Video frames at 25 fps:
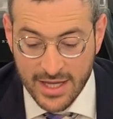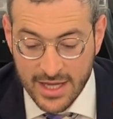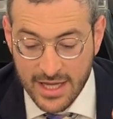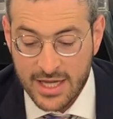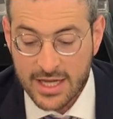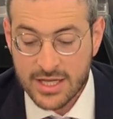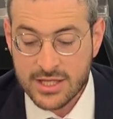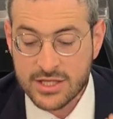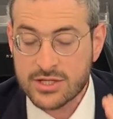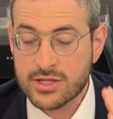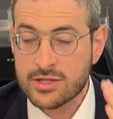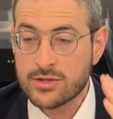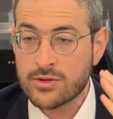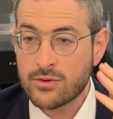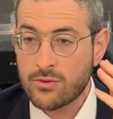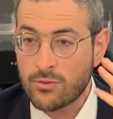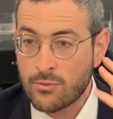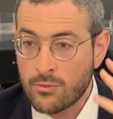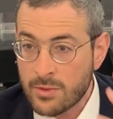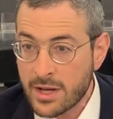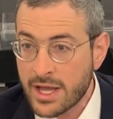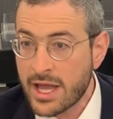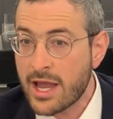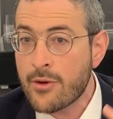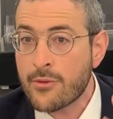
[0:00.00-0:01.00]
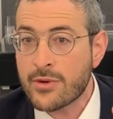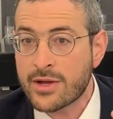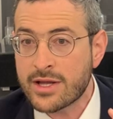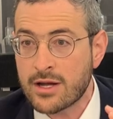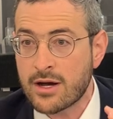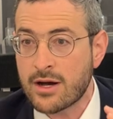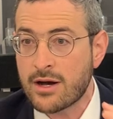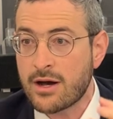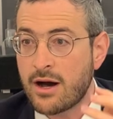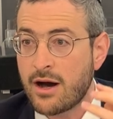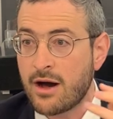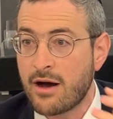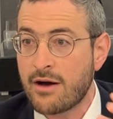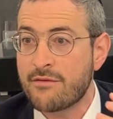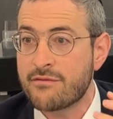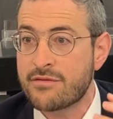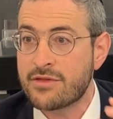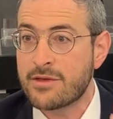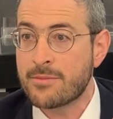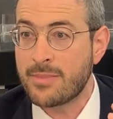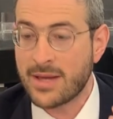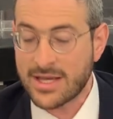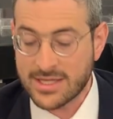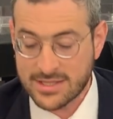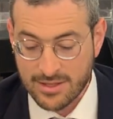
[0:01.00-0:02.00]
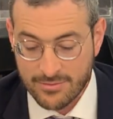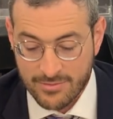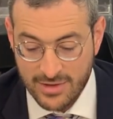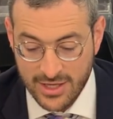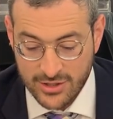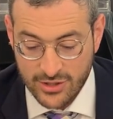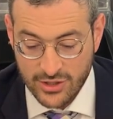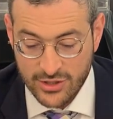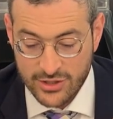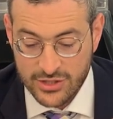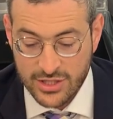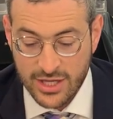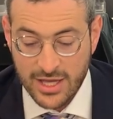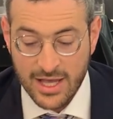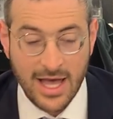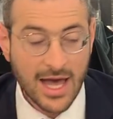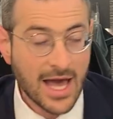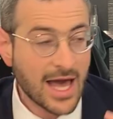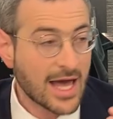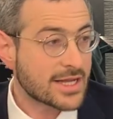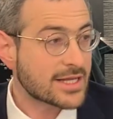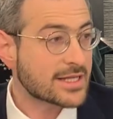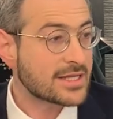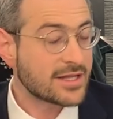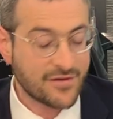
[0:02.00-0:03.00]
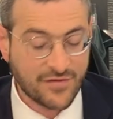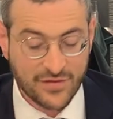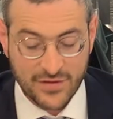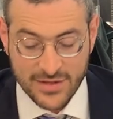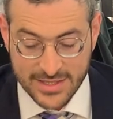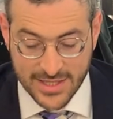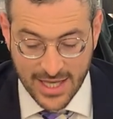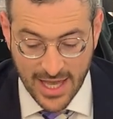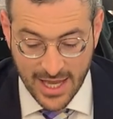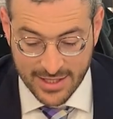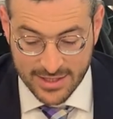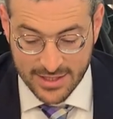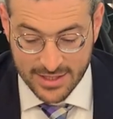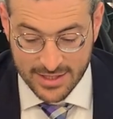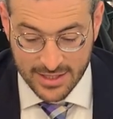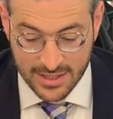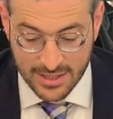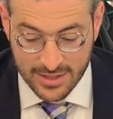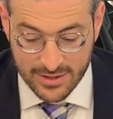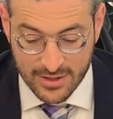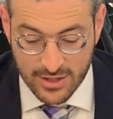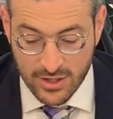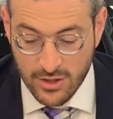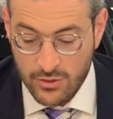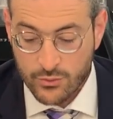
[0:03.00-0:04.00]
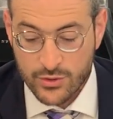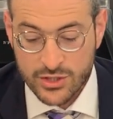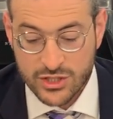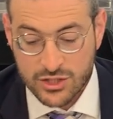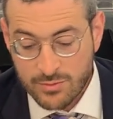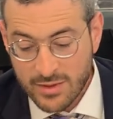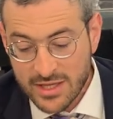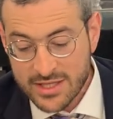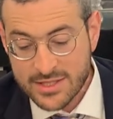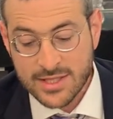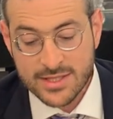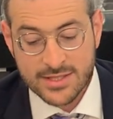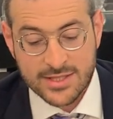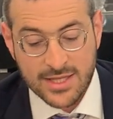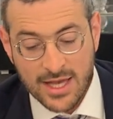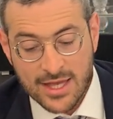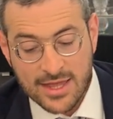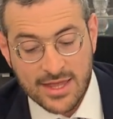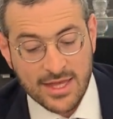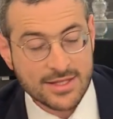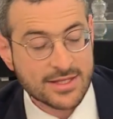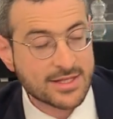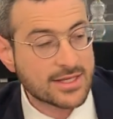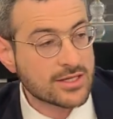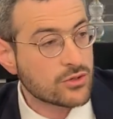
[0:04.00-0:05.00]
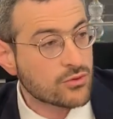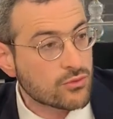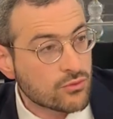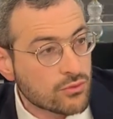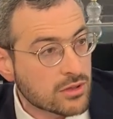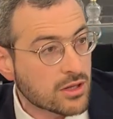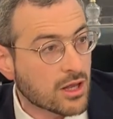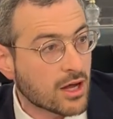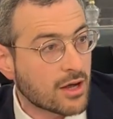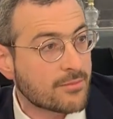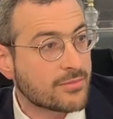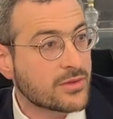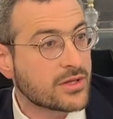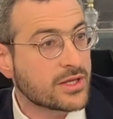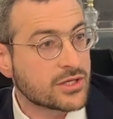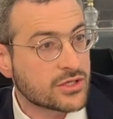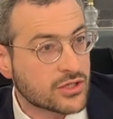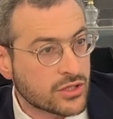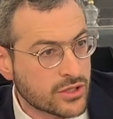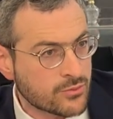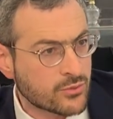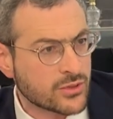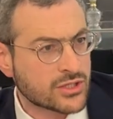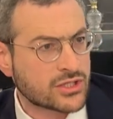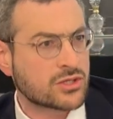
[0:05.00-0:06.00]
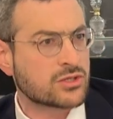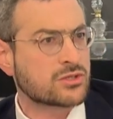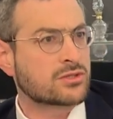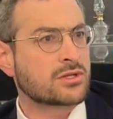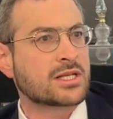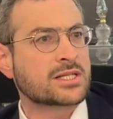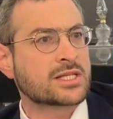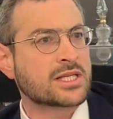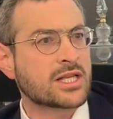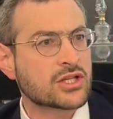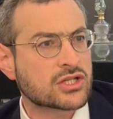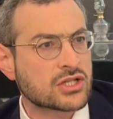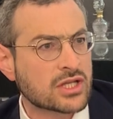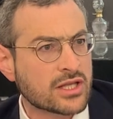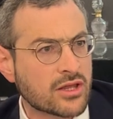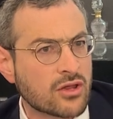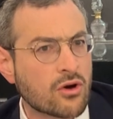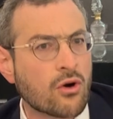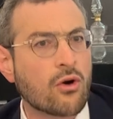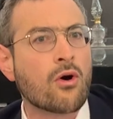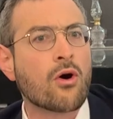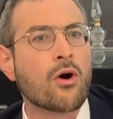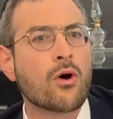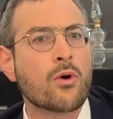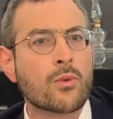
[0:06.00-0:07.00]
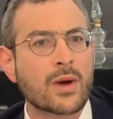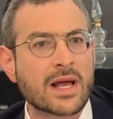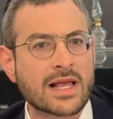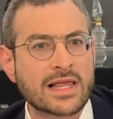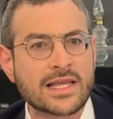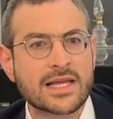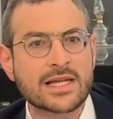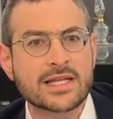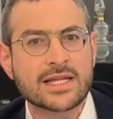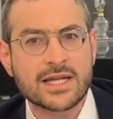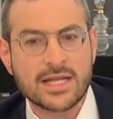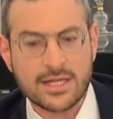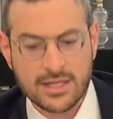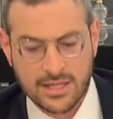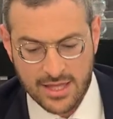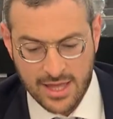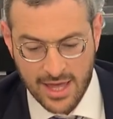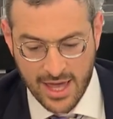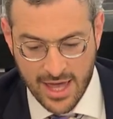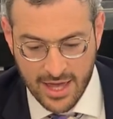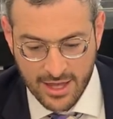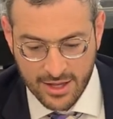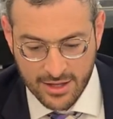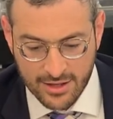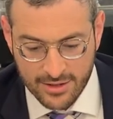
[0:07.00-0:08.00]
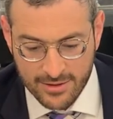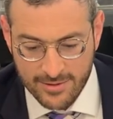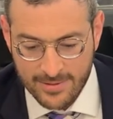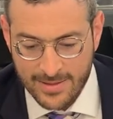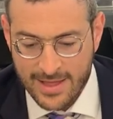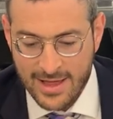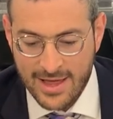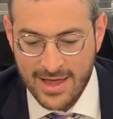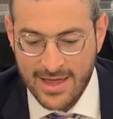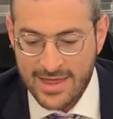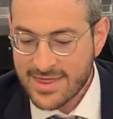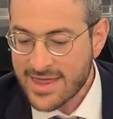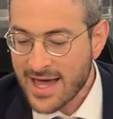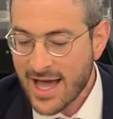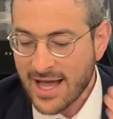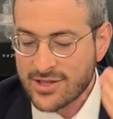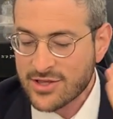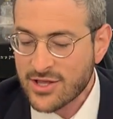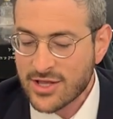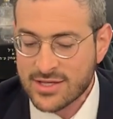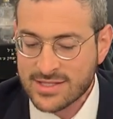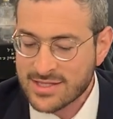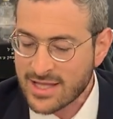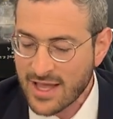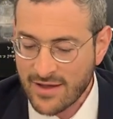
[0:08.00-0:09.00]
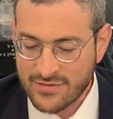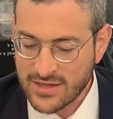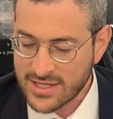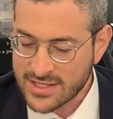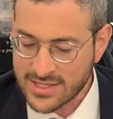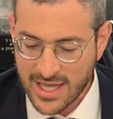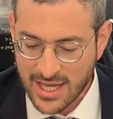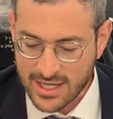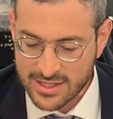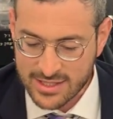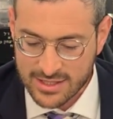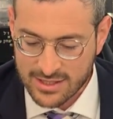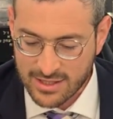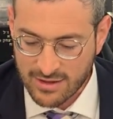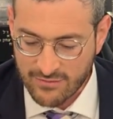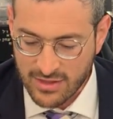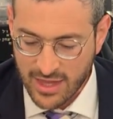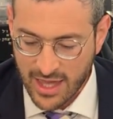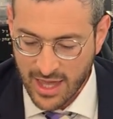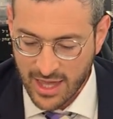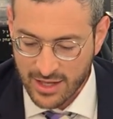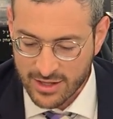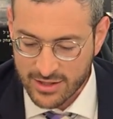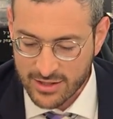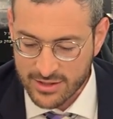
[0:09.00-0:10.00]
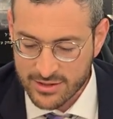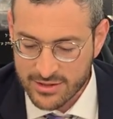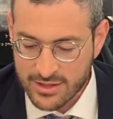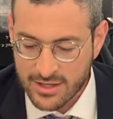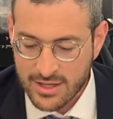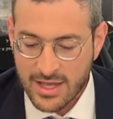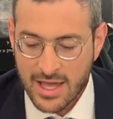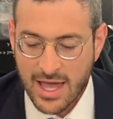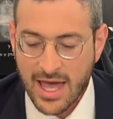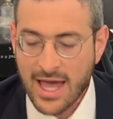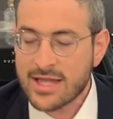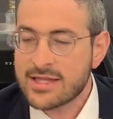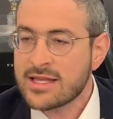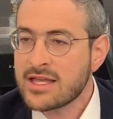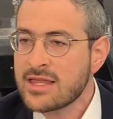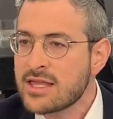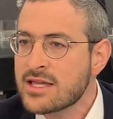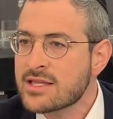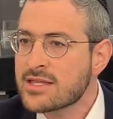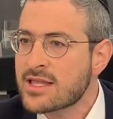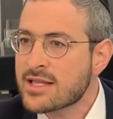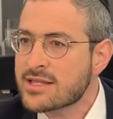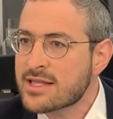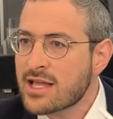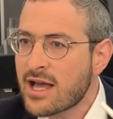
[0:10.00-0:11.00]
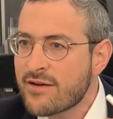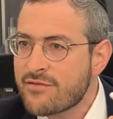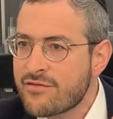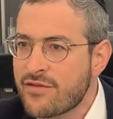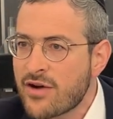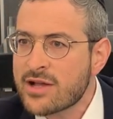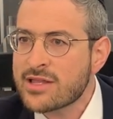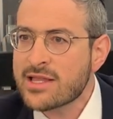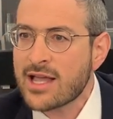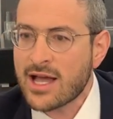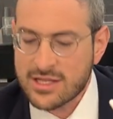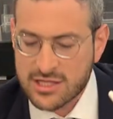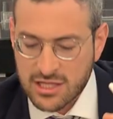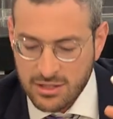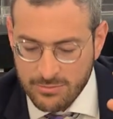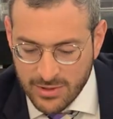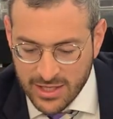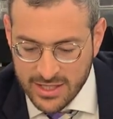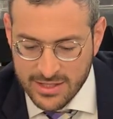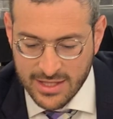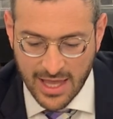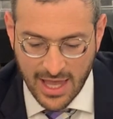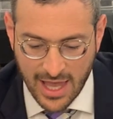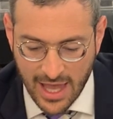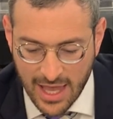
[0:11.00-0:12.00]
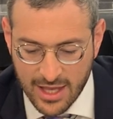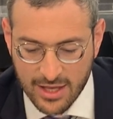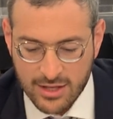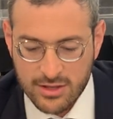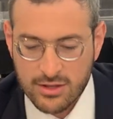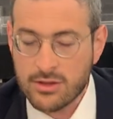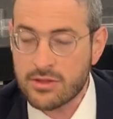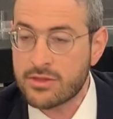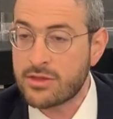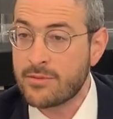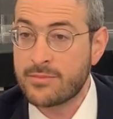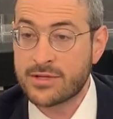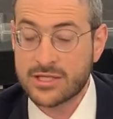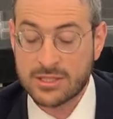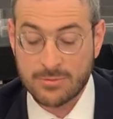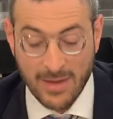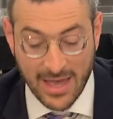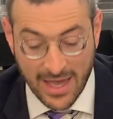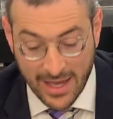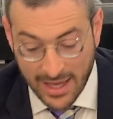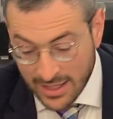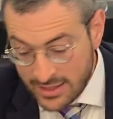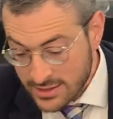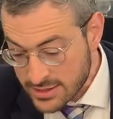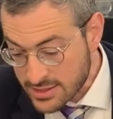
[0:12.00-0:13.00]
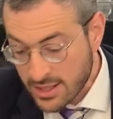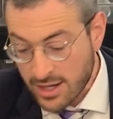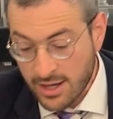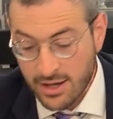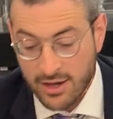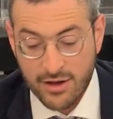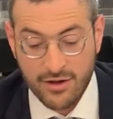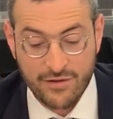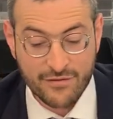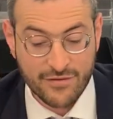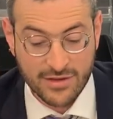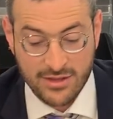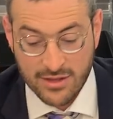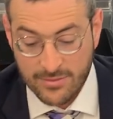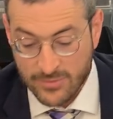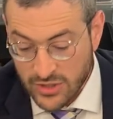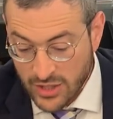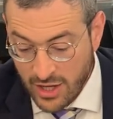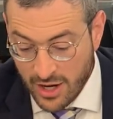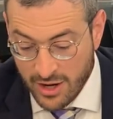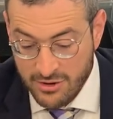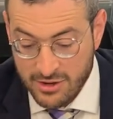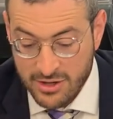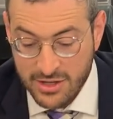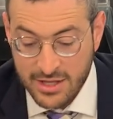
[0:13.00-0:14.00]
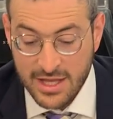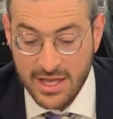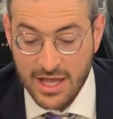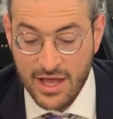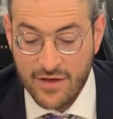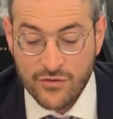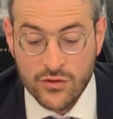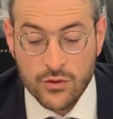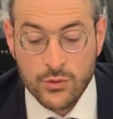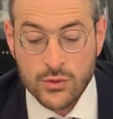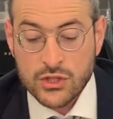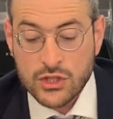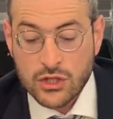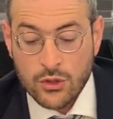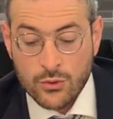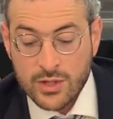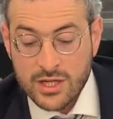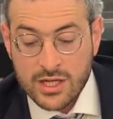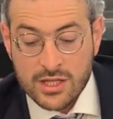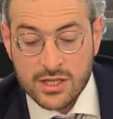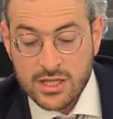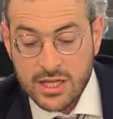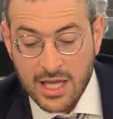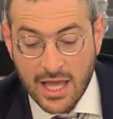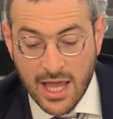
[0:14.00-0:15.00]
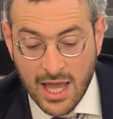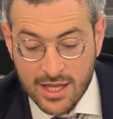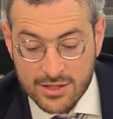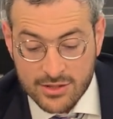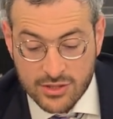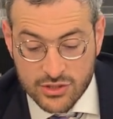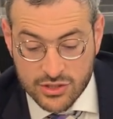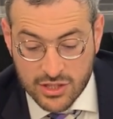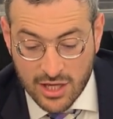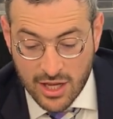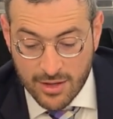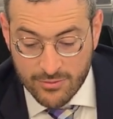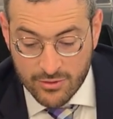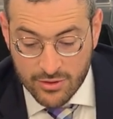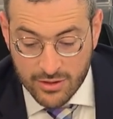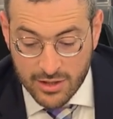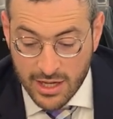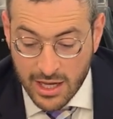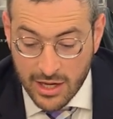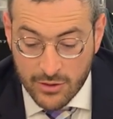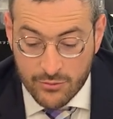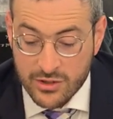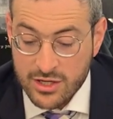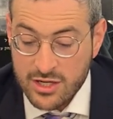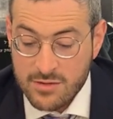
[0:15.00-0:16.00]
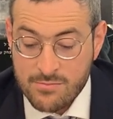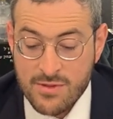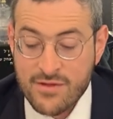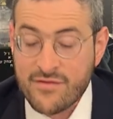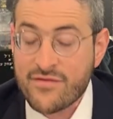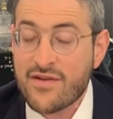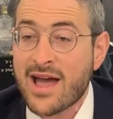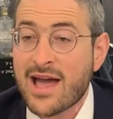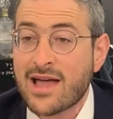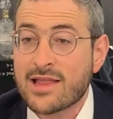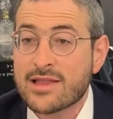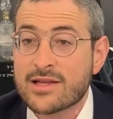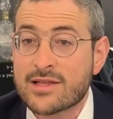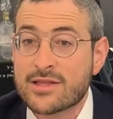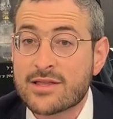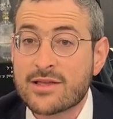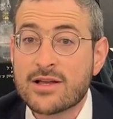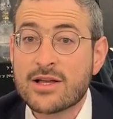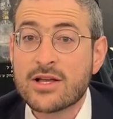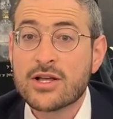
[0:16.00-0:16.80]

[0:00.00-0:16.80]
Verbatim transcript: Each area of the Beis HaMikdash had a different sanctity which means to say that the ulam, the, the, which is essentially the hallway leading into the Hechel, that doesn't have the sanctity of the Hechel. Anything that the Avodah had to be in the Hechel, the Mizbech Hazav and the Menorah, if you would do it in the antechamber, it wouldn't be valid.